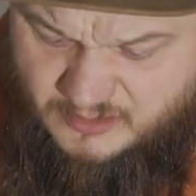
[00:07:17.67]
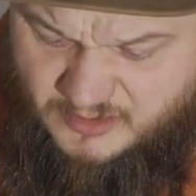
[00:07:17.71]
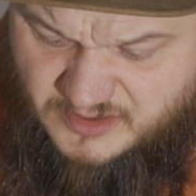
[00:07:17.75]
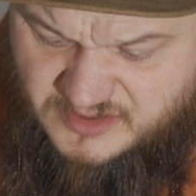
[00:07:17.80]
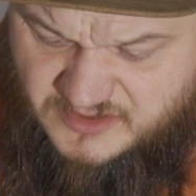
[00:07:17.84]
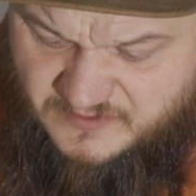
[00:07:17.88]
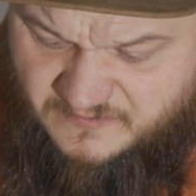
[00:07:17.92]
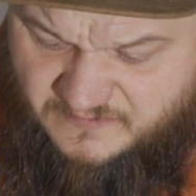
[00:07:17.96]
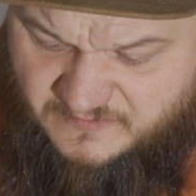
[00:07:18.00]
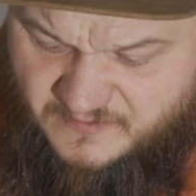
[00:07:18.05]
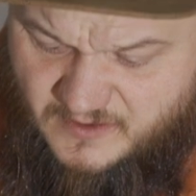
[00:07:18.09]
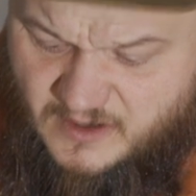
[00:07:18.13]
There's
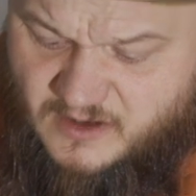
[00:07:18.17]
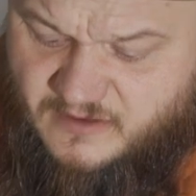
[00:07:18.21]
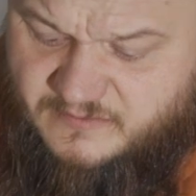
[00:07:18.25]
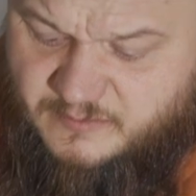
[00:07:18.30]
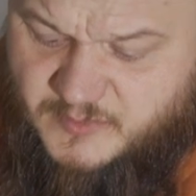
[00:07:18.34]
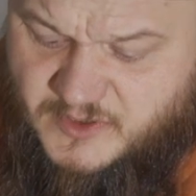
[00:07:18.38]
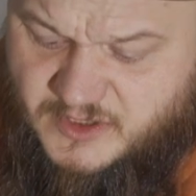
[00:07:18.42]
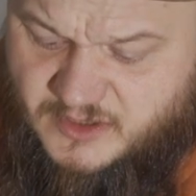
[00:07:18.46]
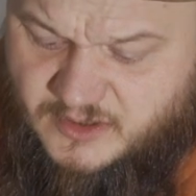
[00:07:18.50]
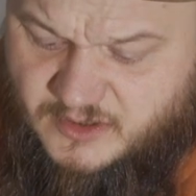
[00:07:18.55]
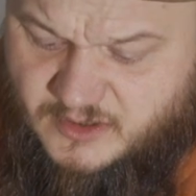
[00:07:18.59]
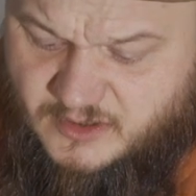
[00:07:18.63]
a
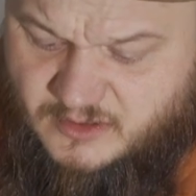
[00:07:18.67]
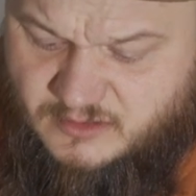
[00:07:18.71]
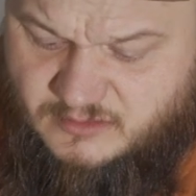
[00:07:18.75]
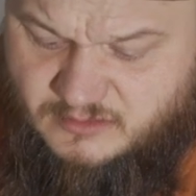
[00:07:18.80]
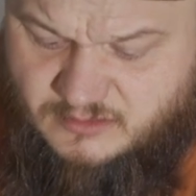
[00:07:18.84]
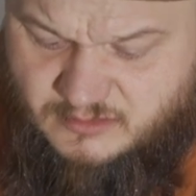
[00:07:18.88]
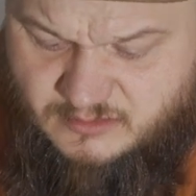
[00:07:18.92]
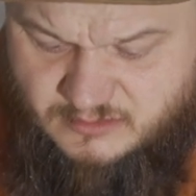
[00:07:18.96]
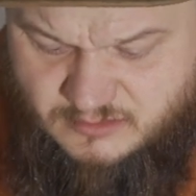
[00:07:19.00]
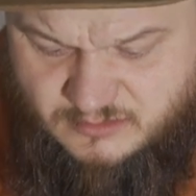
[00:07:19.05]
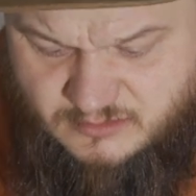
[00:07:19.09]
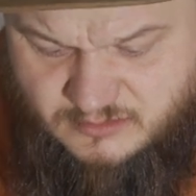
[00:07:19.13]

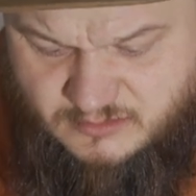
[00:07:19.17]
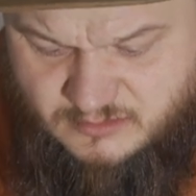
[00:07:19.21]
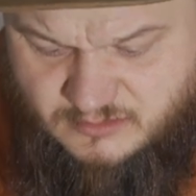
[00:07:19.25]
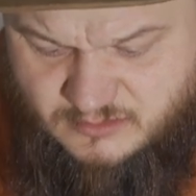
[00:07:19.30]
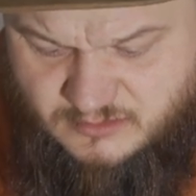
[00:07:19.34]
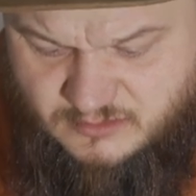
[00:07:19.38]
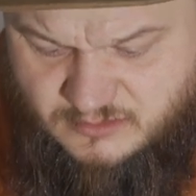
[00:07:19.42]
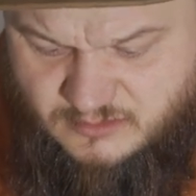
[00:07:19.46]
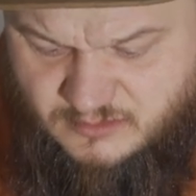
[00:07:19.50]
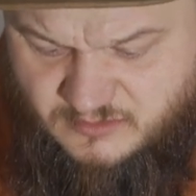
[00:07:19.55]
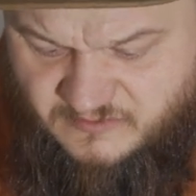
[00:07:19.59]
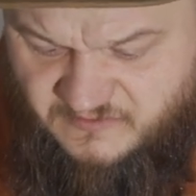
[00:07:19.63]

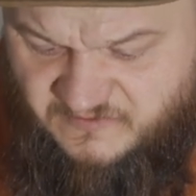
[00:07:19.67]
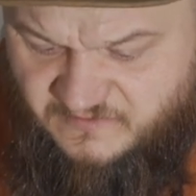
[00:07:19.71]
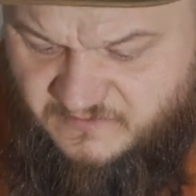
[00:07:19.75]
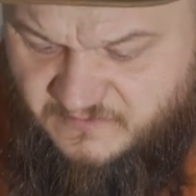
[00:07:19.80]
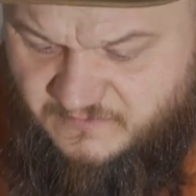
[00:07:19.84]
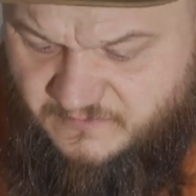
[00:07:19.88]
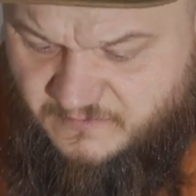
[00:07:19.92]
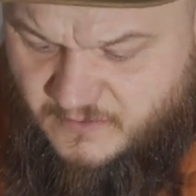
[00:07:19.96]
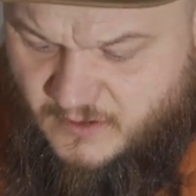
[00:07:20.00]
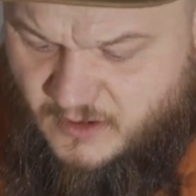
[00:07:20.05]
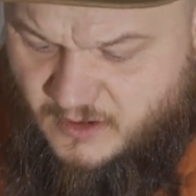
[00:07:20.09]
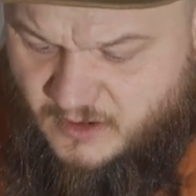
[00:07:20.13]

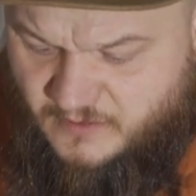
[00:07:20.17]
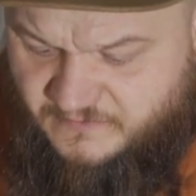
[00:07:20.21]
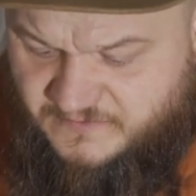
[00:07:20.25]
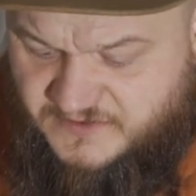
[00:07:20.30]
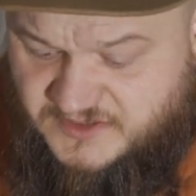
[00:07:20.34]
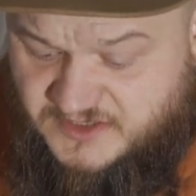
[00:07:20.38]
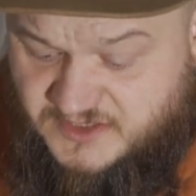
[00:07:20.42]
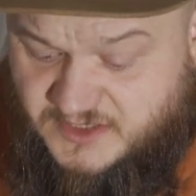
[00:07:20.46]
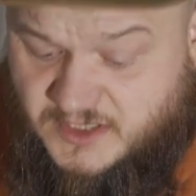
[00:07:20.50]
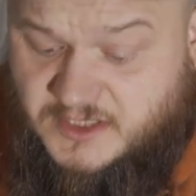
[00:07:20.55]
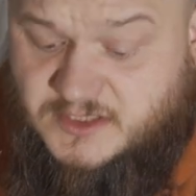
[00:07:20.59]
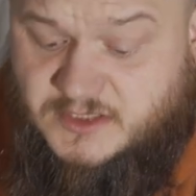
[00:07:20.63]

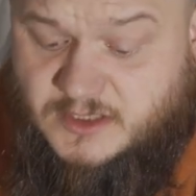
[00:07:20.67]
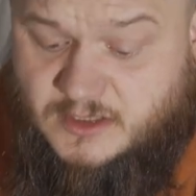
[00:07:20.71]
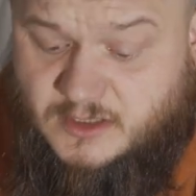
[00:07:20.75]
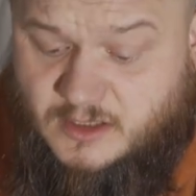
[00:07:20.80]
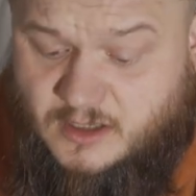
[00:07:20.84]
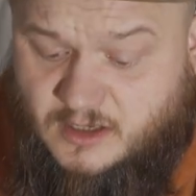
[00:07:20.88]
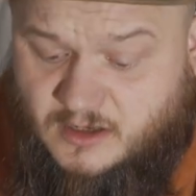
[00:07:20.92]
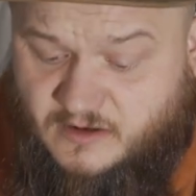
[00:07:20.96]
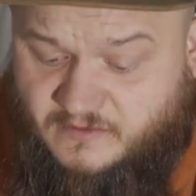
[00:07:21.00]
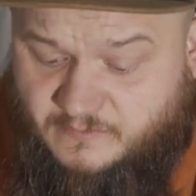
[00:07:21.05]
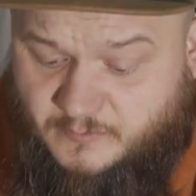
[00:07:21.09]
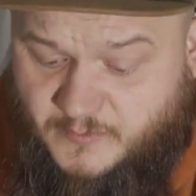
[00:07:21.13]

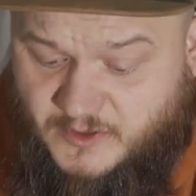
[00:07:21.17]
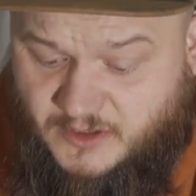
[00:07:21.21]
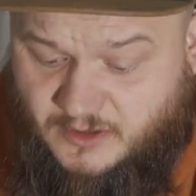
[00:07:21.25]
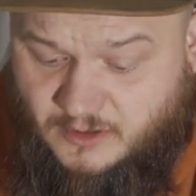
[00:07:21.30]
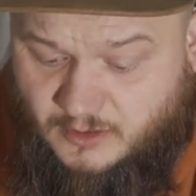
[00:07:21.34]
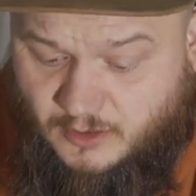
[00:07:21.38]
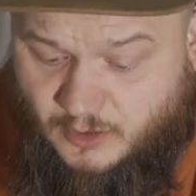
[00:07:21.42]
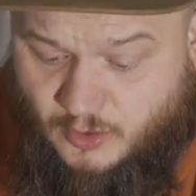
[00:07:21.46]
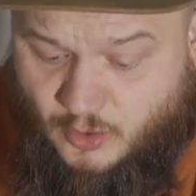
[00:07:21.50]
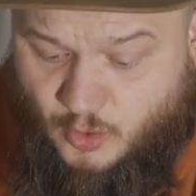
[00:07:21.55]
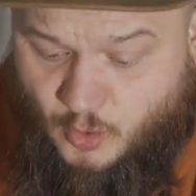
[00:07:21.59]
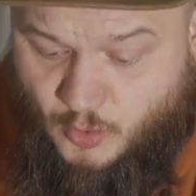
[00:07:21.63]
6.5
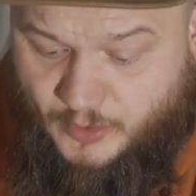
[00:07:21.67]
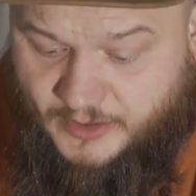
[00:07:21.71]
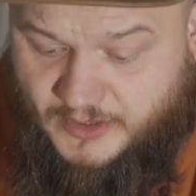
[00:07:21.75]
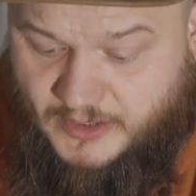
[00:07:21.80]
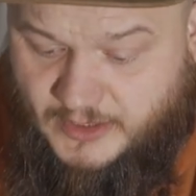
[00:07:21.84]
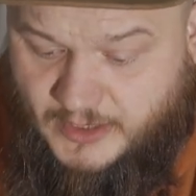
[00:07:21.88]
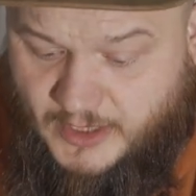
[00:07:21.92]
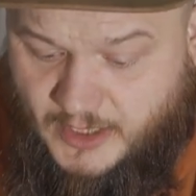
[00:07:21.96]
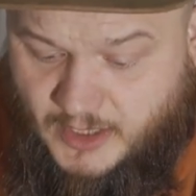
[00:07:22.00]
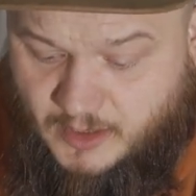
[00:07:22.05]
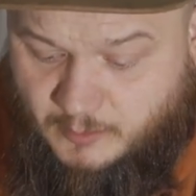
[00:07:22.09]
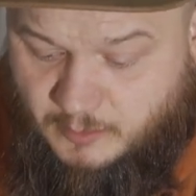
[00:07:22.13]
meter long
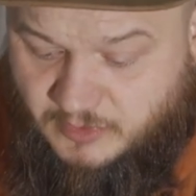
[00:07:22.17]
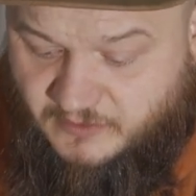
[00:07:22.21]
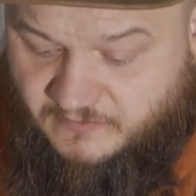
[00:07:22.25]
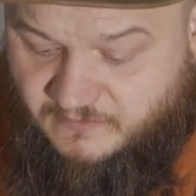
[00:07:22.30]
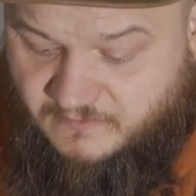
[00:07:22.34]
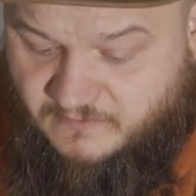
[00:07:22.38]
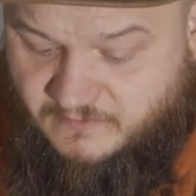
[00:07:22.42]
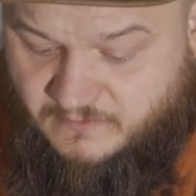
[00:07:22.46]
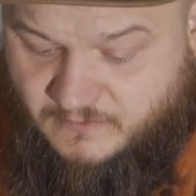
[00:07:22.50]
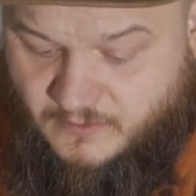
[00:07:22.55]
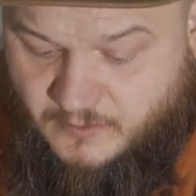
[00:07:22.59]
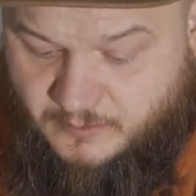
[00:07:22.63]
cable
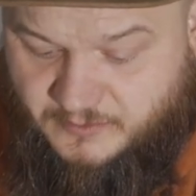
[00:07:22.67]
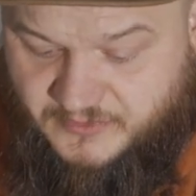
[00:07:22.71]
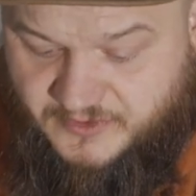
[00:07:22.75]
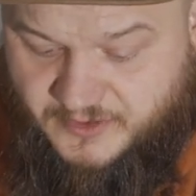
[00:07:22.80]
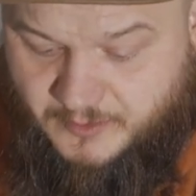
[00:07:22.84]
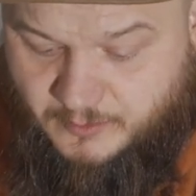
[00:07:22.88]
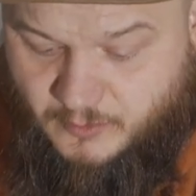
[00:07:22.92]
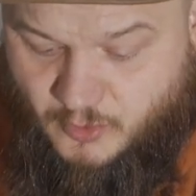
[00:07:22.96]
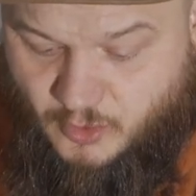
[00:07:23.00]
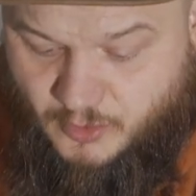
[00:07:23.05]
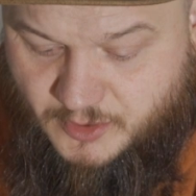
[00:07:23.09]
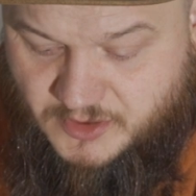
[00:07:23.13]
from
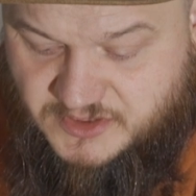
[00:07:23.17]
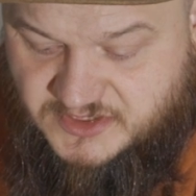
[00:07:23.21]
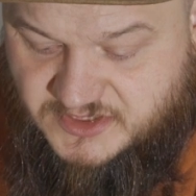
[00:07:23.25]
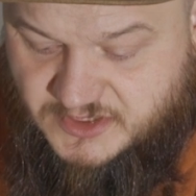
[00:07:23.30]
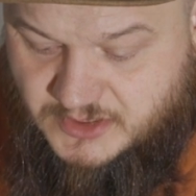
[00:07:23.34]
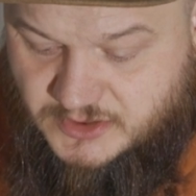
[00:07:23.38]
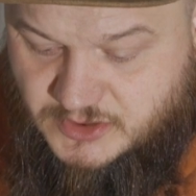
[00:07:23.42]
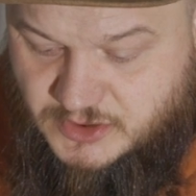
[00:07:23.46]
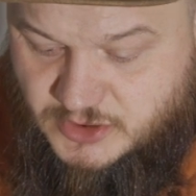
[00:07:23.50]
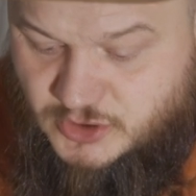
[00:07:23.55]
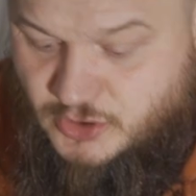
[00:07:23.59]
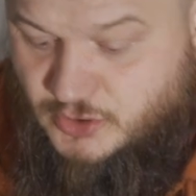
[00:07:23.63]
the
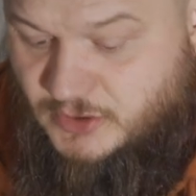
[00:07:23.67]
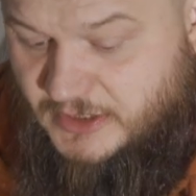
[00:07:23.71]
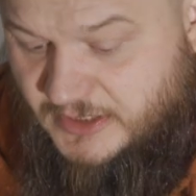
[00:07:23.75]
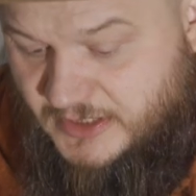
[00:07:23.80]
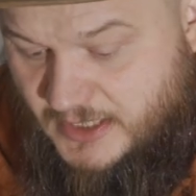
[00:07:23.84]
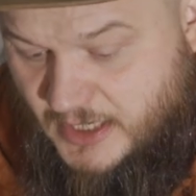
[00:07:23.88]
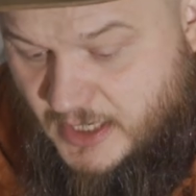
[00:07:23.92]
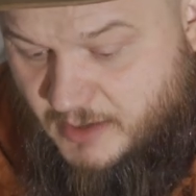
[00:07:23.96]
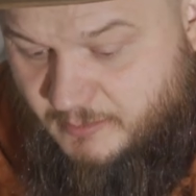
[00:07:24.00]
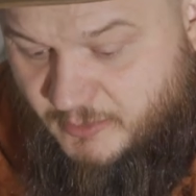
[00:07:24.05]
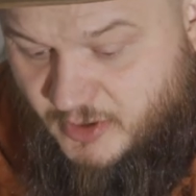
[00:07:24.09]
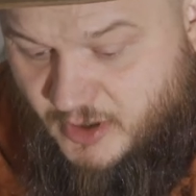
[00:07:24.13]
monitor to the
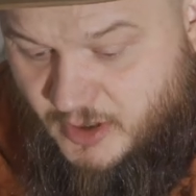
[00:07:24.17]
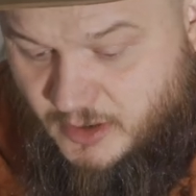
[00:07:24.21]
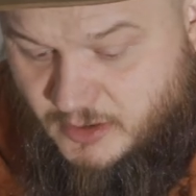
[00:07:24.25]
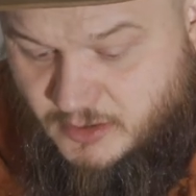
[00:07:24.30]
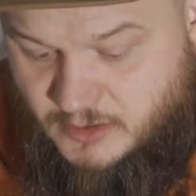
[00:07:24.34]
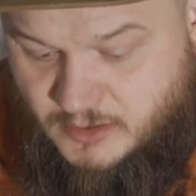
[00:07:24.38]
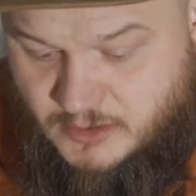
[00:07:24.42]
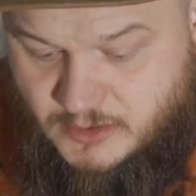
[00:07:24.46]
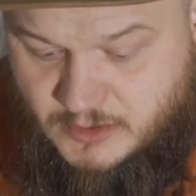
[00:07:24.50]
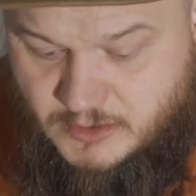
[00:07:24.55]
camera.